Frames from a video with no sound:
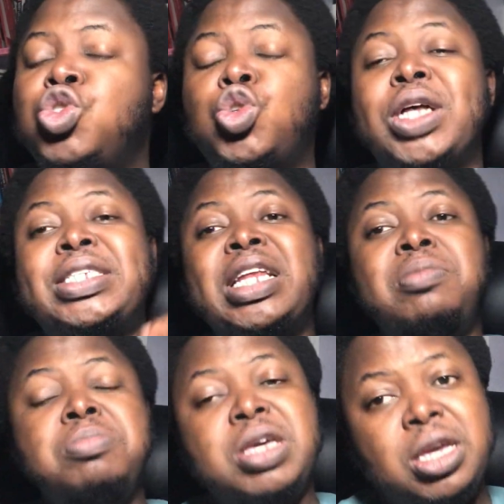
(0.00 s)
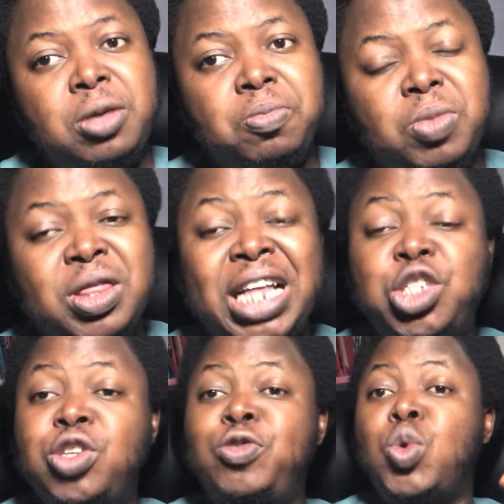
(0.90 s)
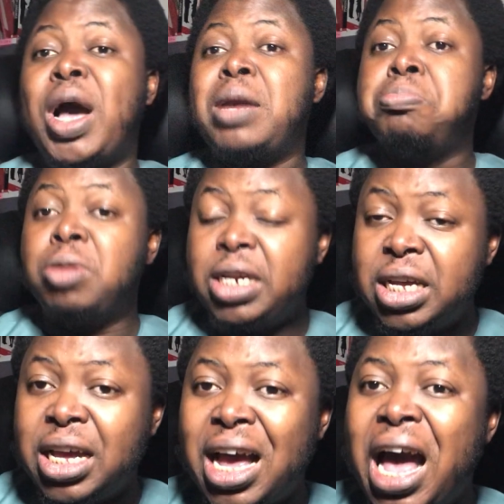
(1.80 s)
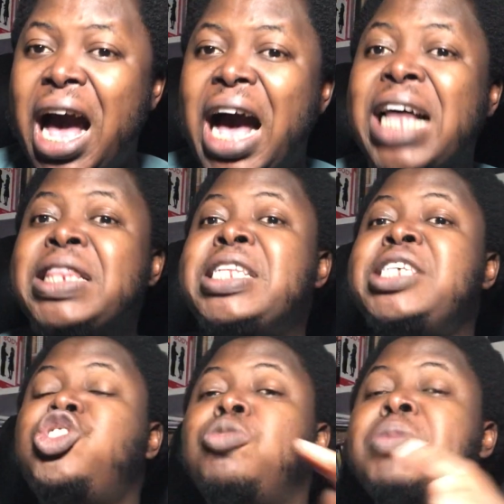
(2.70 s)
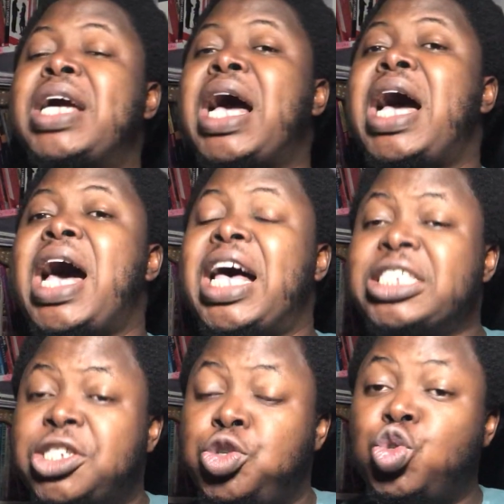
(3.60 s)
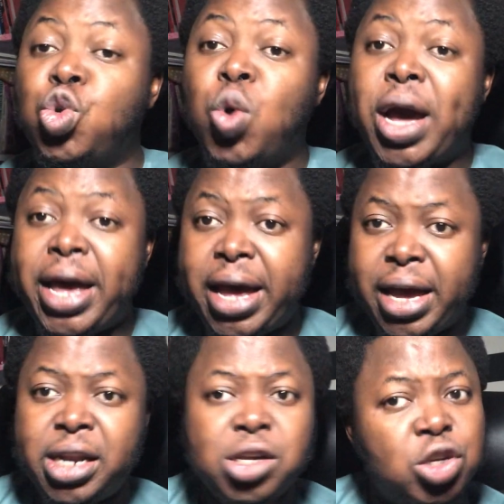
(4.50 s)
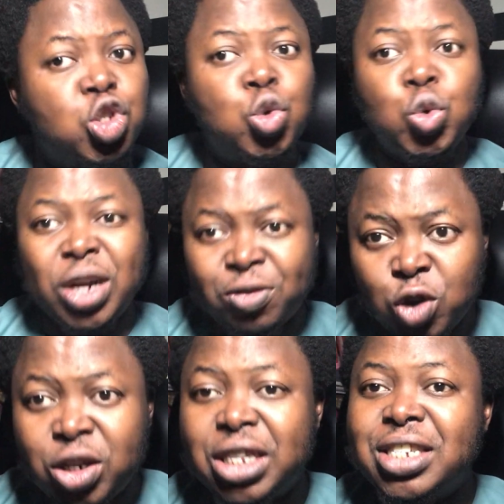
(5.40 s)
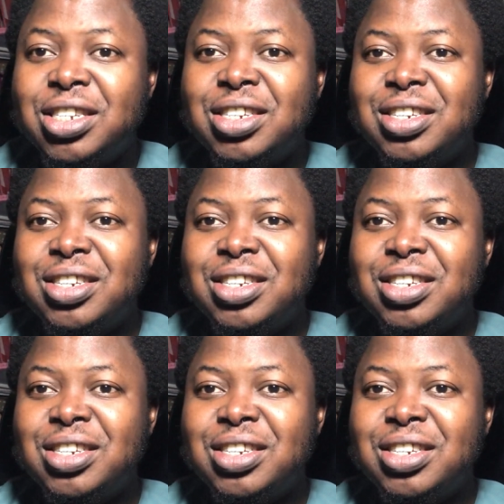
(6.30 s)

So you are telling me that if you had money and the decision maker asks you to go ahead, you would have done it.